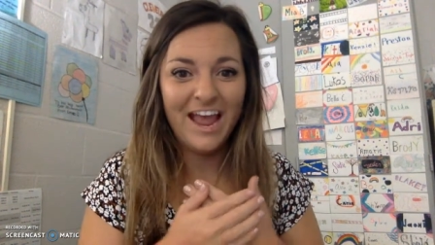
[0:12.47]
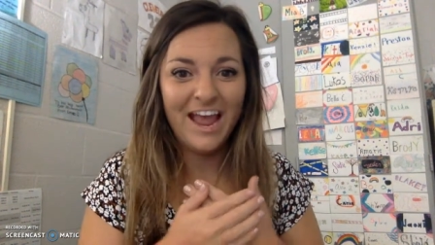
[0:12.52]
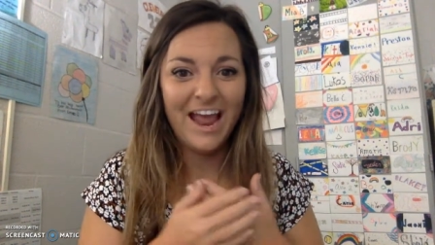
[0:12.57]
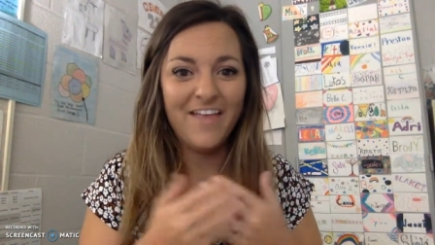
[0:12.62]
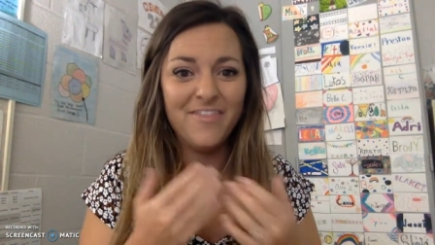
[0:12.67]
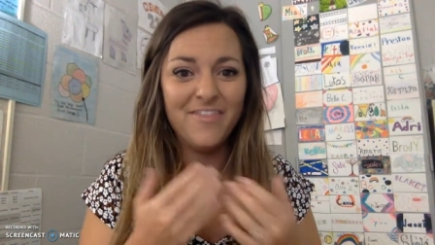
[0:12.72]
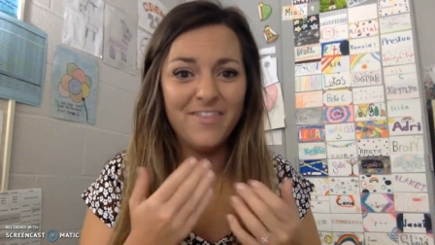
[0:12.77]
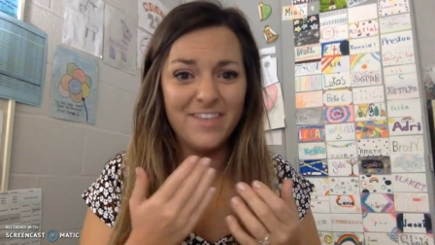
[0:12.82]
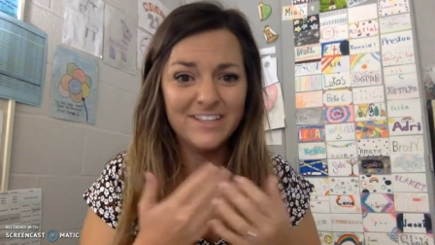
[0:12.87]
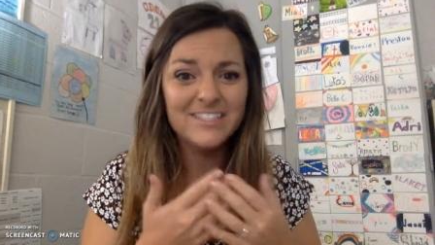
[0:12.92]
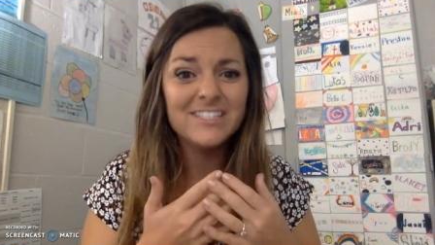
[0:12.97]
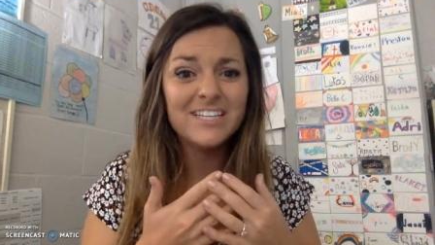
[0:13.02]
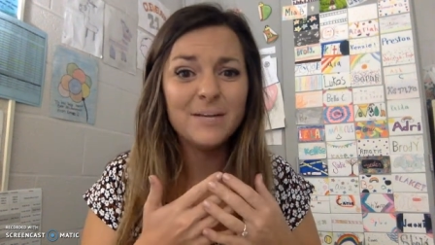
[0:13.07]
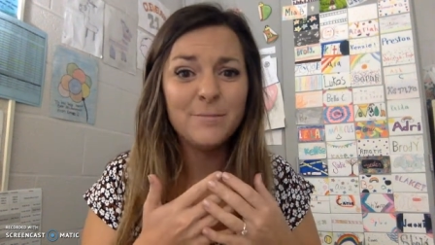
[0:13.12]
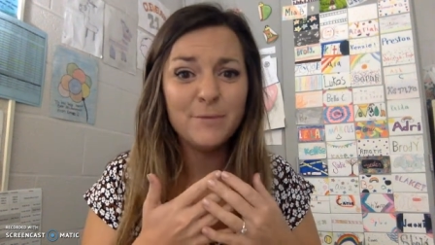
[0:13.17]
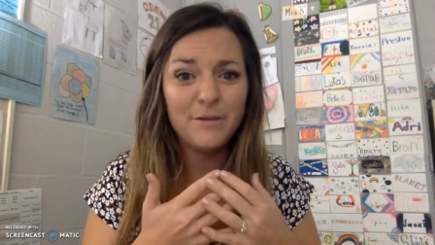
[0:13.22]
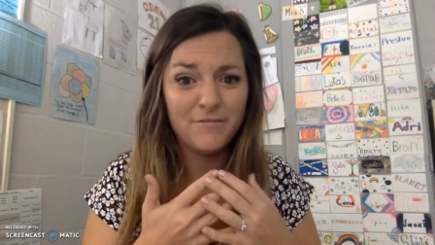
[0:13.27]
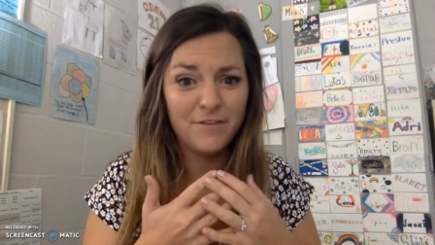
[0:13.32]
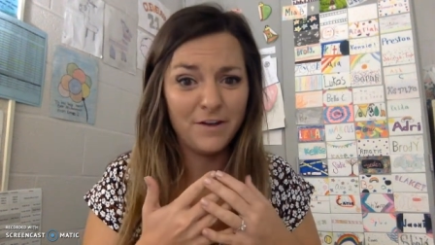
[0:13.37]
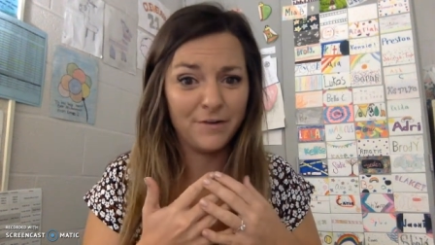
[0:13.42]
And this can
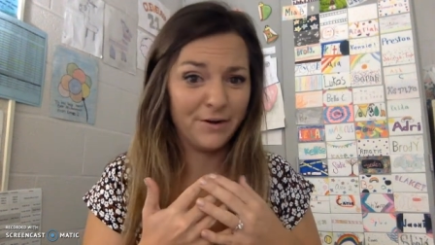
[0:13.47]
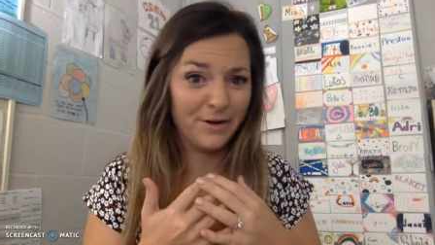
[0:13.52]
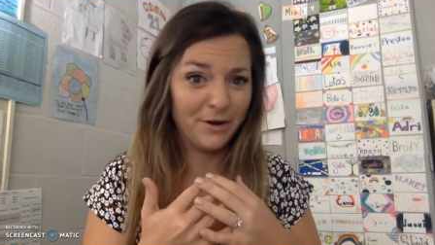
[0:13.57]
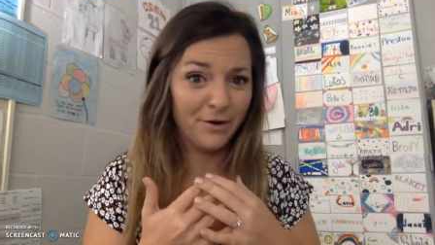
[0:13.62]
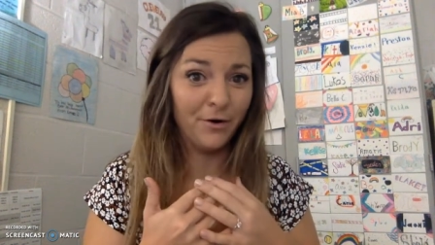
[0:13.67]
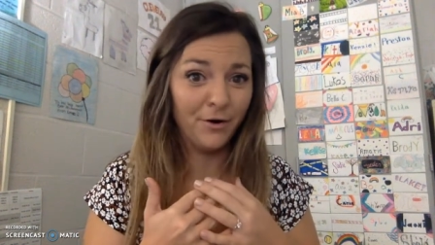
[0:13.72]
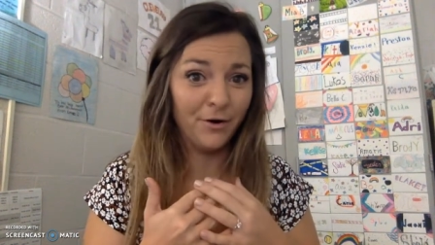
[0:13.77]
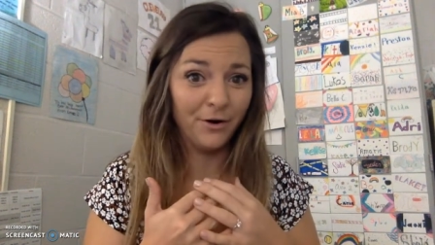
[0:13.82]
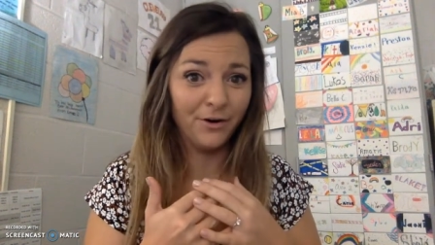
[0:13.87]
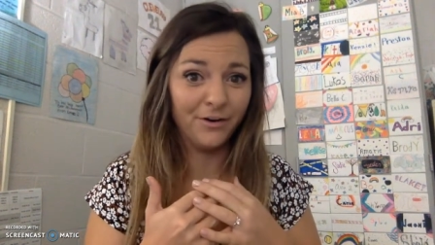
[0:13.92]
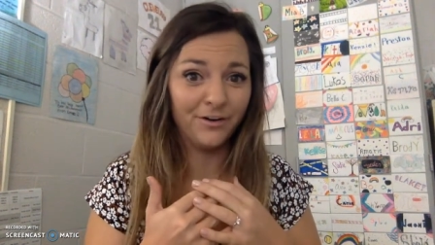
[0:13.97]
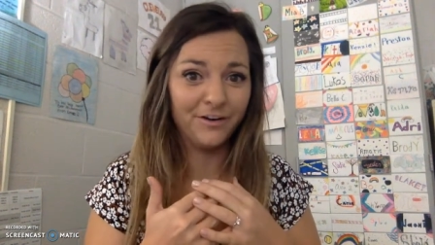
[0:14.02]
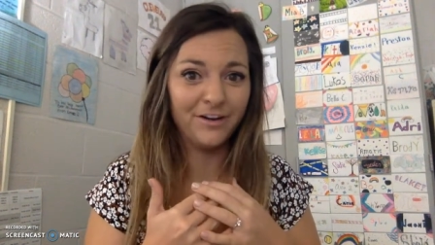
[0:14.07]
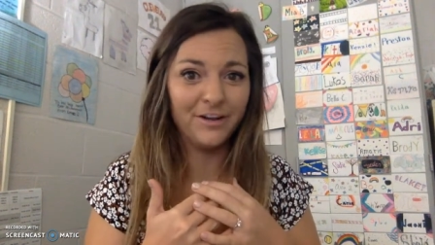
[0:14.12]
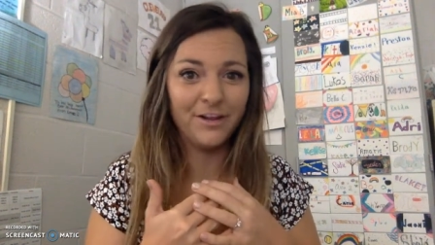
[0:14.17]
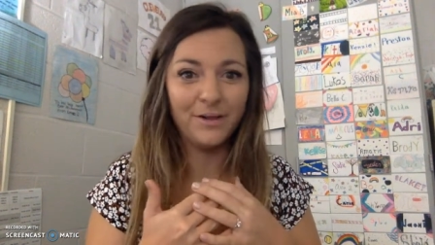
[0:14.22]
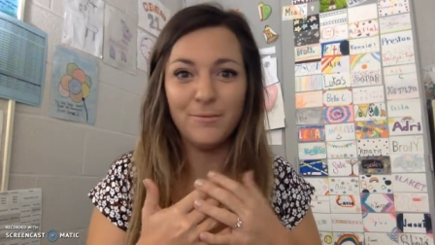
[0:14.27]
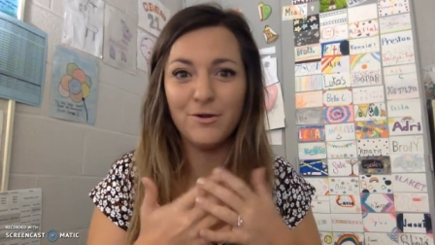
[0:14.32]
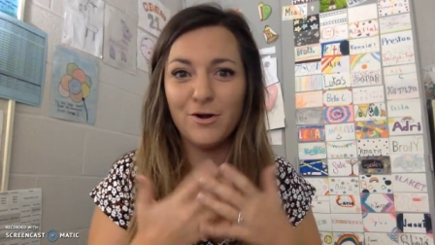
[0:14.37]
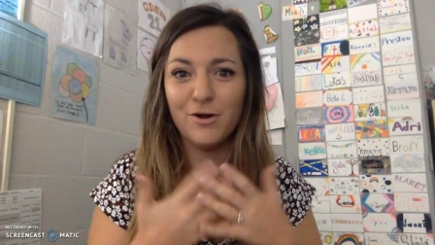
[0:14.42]
be very hard.
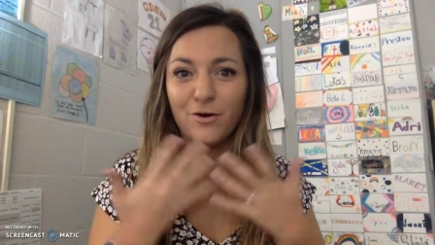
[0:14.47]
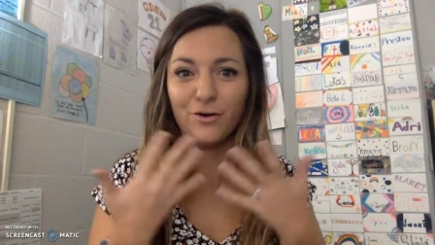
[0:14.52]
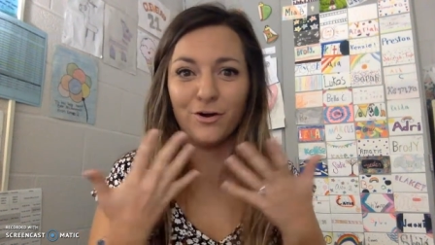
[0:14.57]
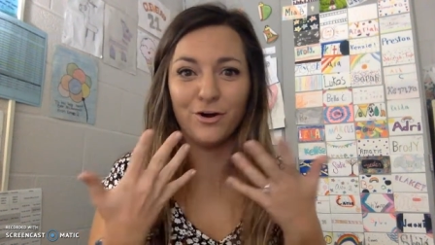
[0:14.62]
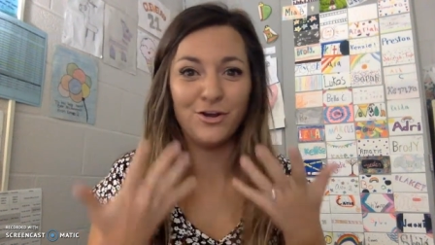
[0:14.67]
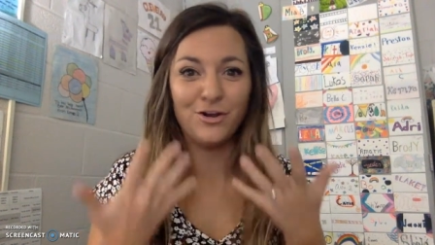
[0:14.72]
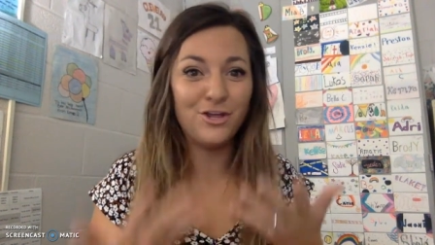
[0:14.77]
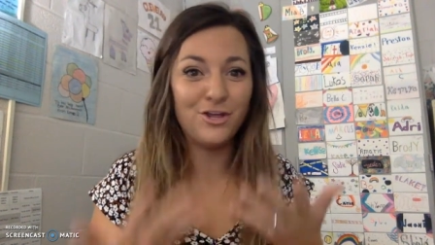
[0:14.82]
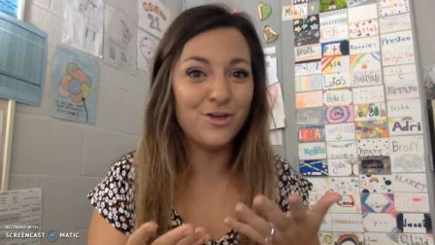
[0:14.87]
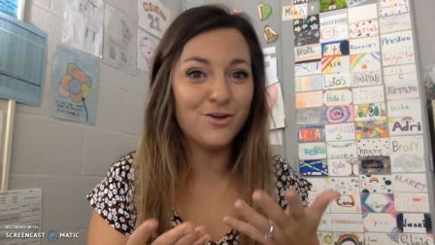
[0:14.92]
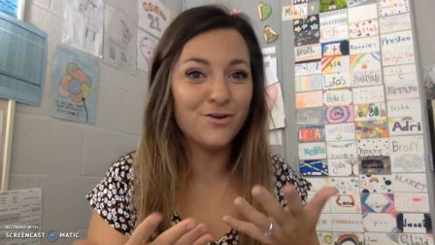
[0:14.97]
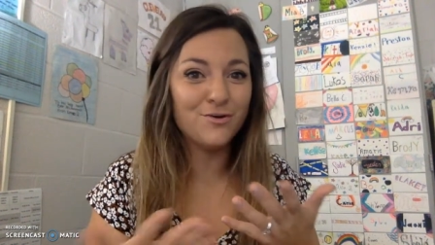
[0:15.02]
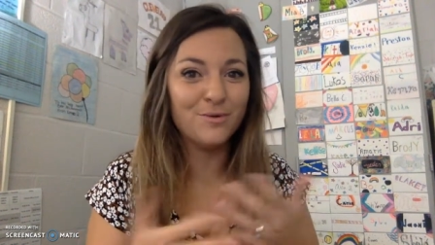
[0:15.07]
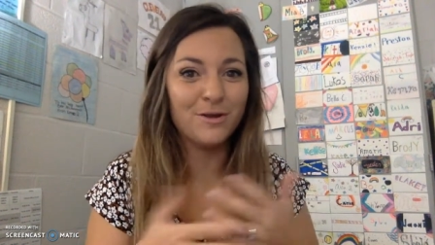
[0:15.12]
It can be hard on you,